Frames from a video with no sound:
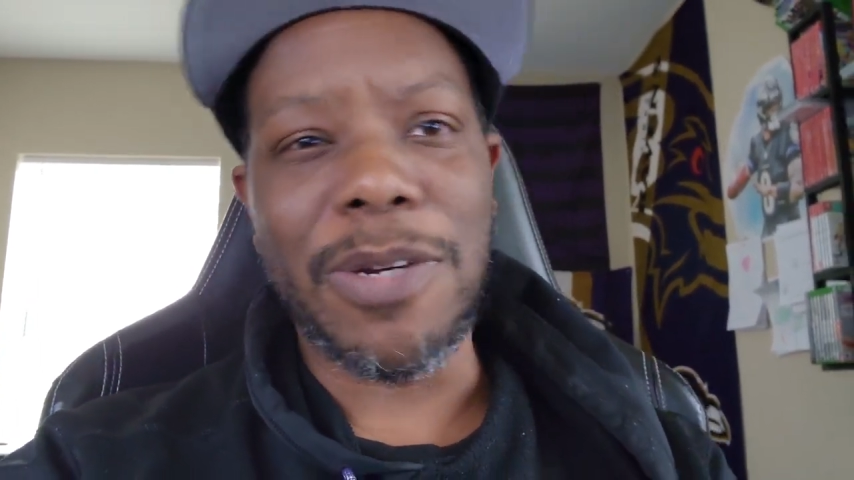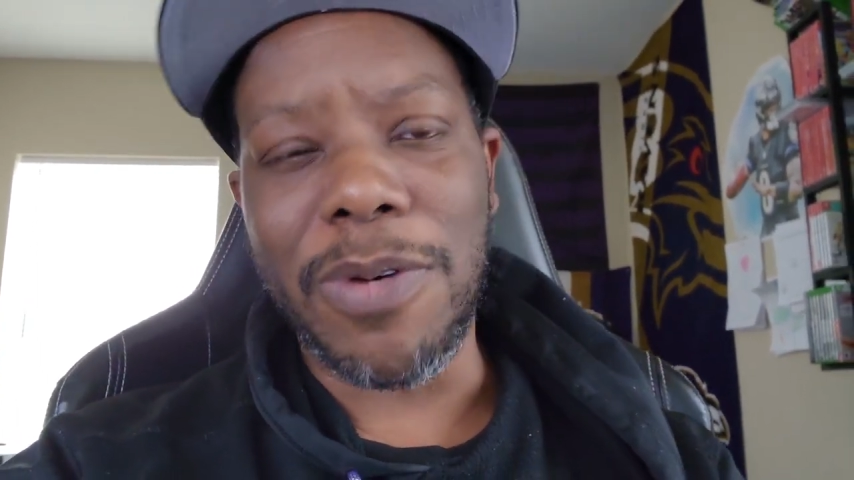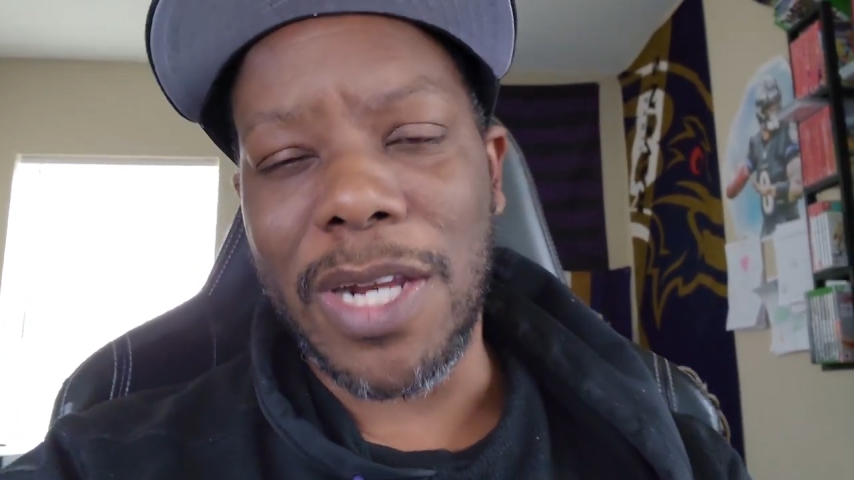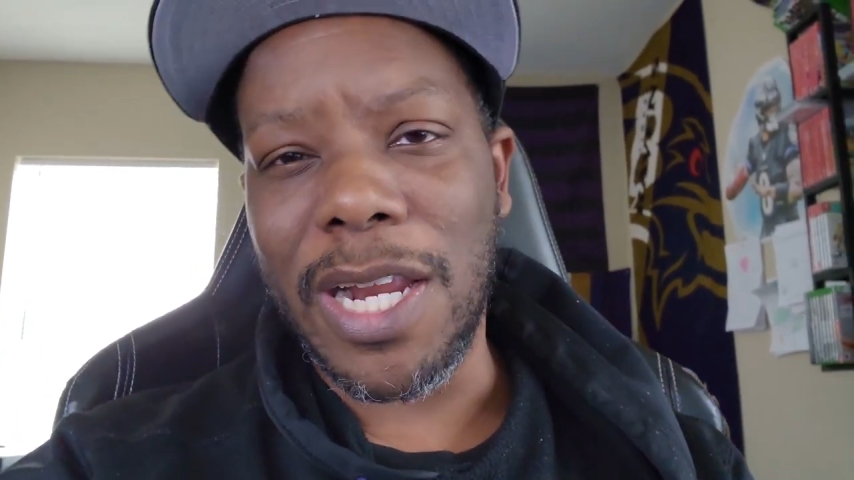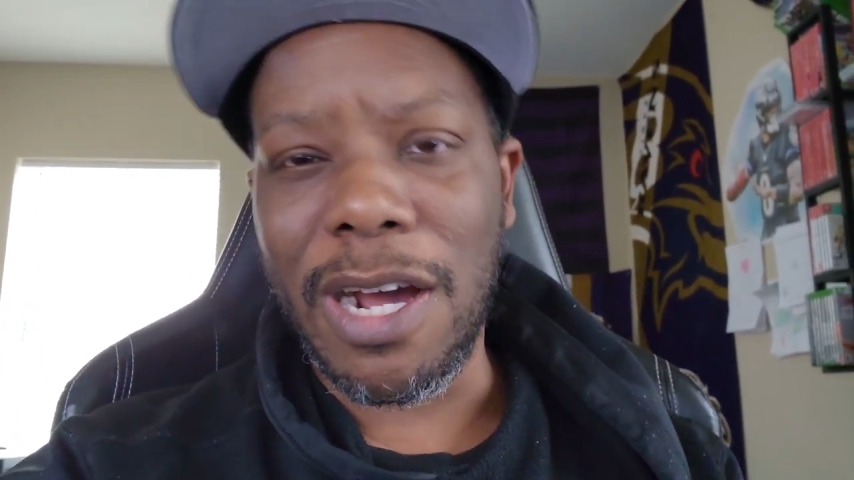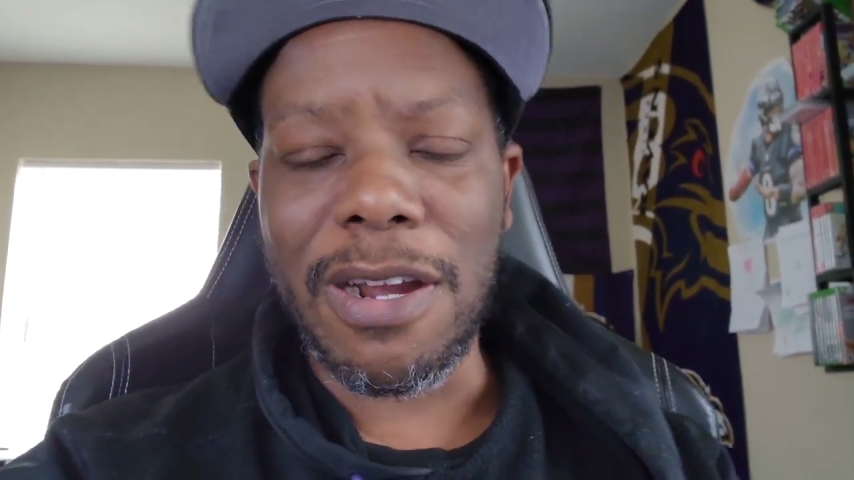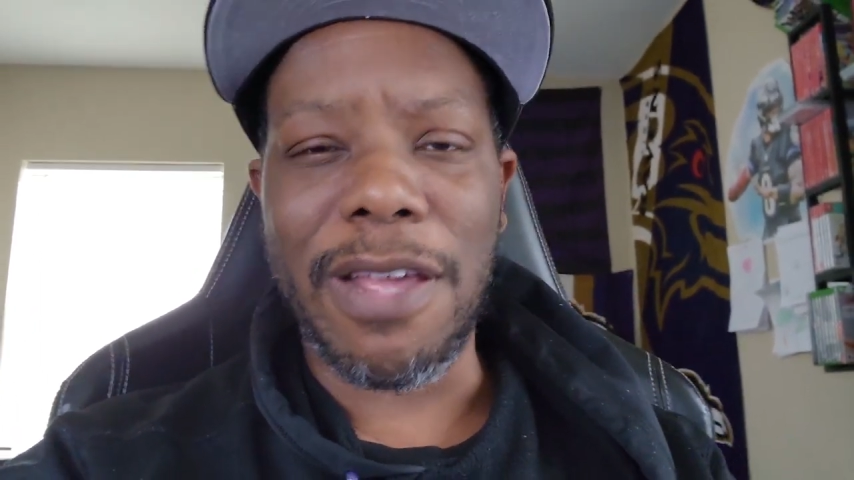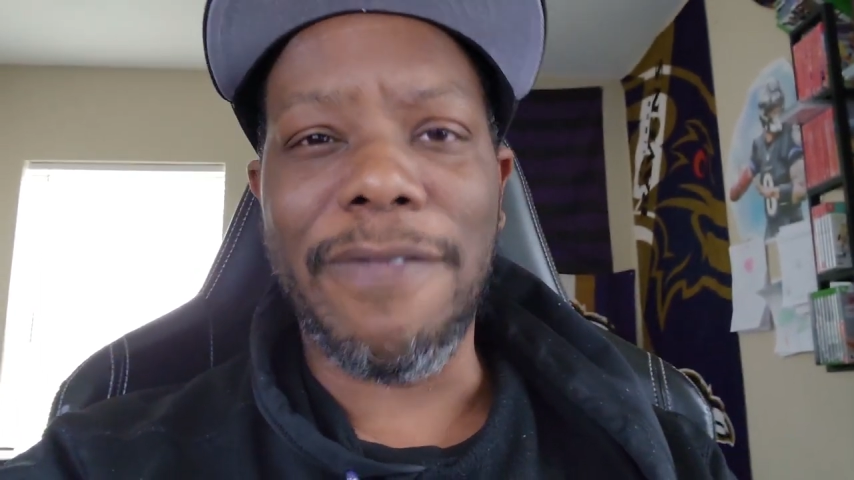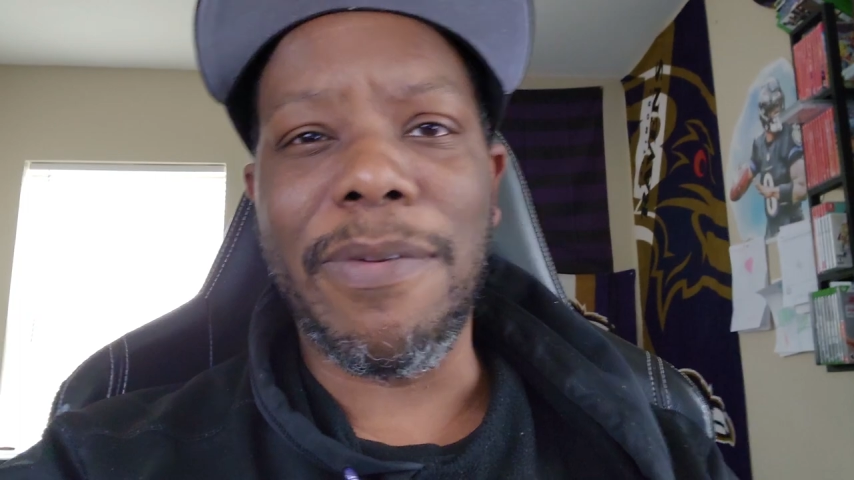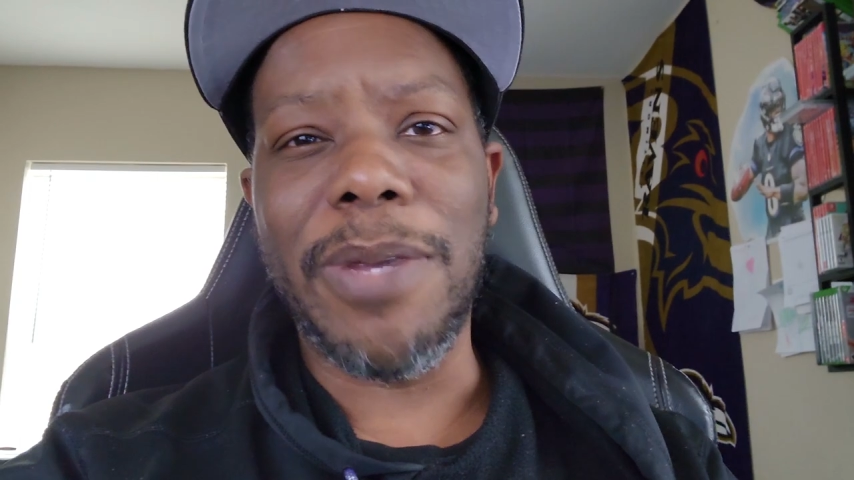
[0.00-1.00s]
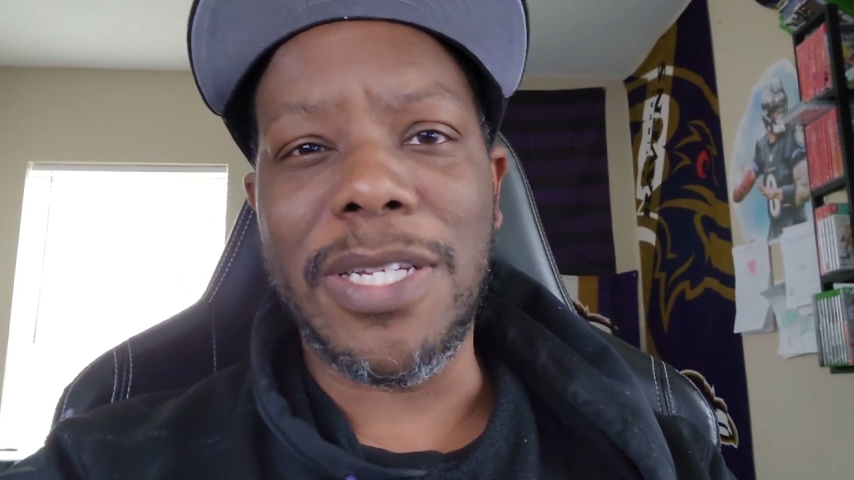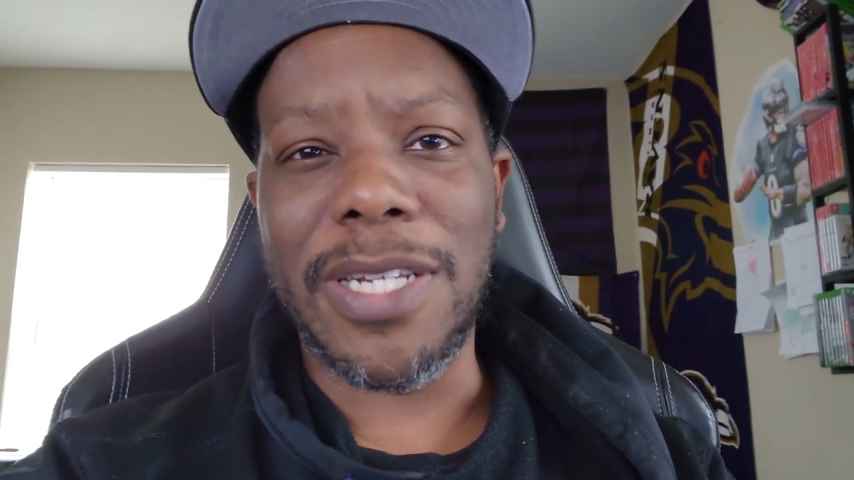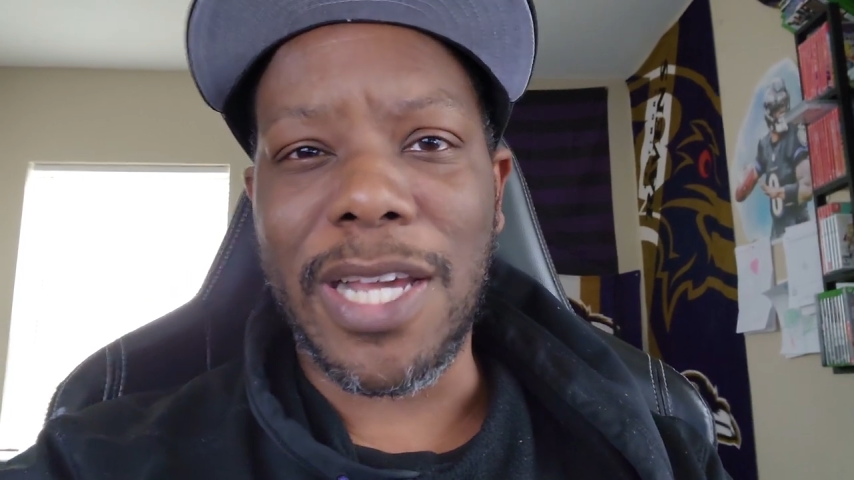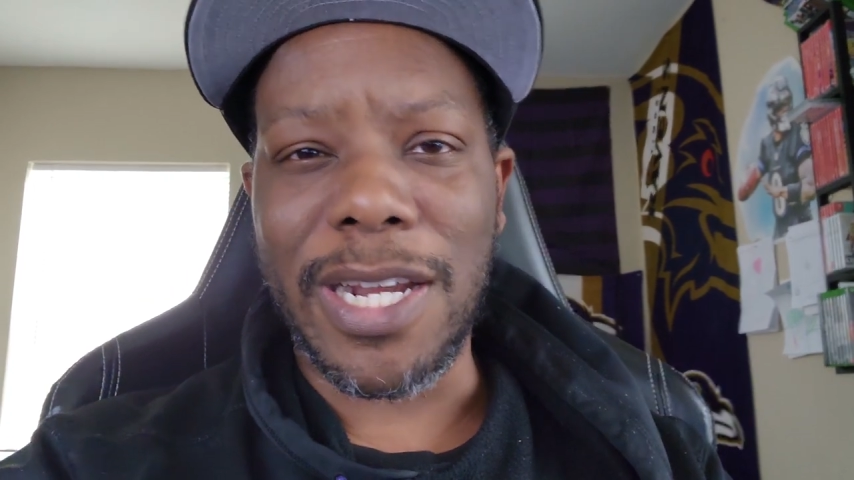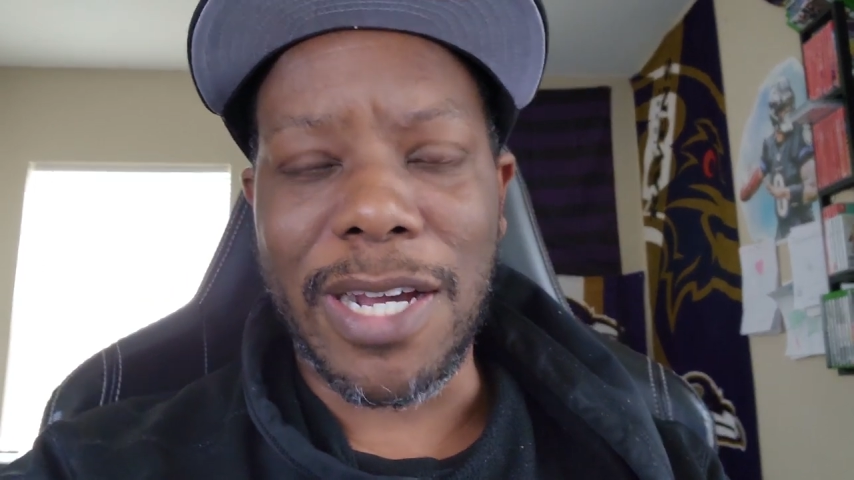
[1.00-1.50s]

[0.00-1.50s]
you don't want to let all the information